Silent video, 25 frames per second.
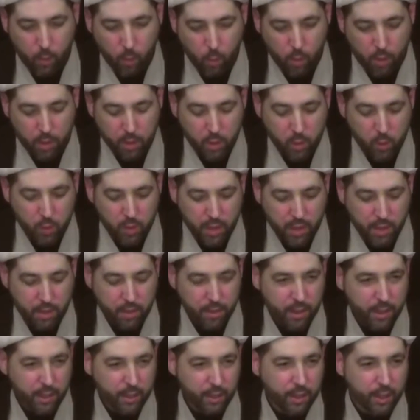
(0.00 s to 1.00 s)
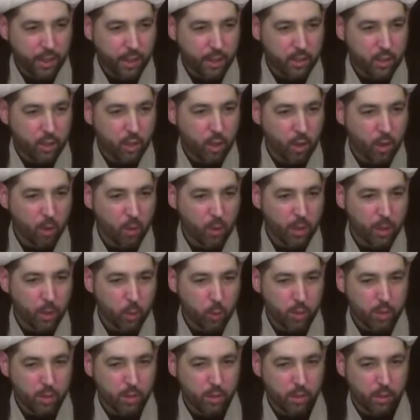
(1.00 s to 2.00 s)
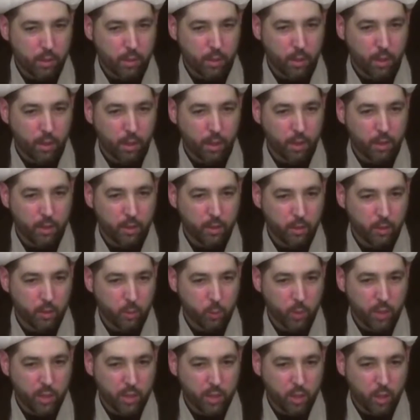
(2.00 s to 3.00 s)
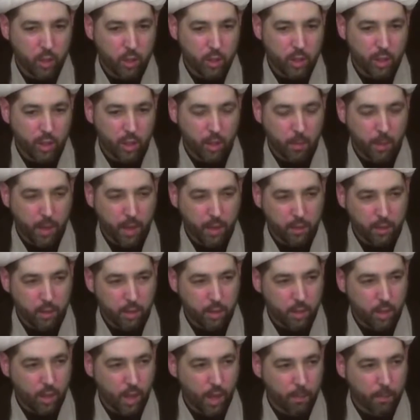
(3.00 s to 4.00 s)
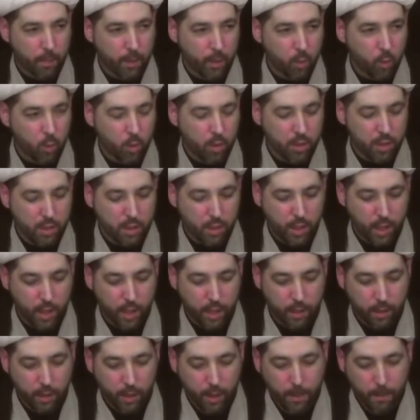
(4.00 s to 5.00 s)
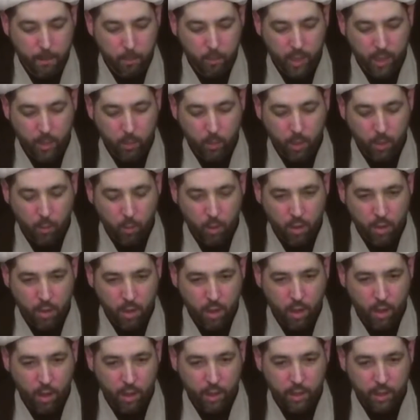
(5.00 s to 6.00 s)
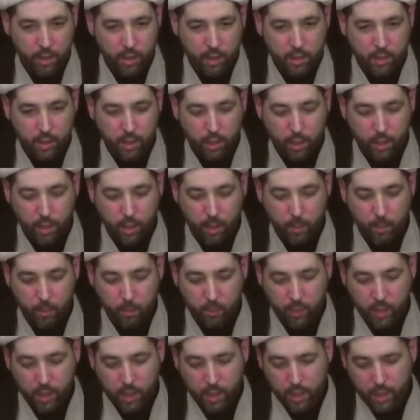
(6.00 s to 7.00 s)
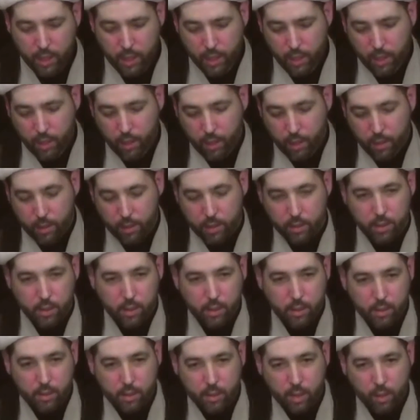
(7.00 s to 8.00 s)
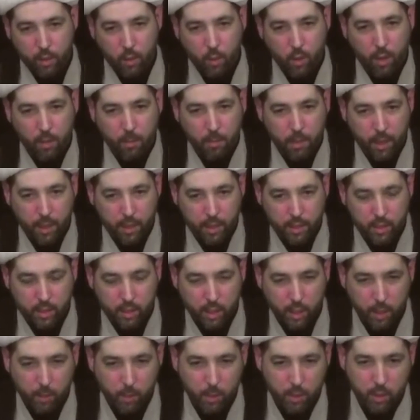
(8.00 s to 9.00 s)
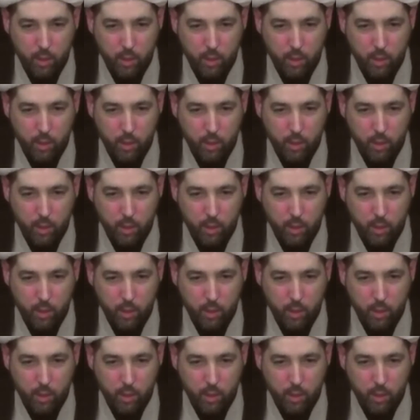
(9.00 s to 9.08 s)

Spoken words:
One unique thing that I saw when I was researching about this topic was that Imam Rida alayhi salam, salawat by his name,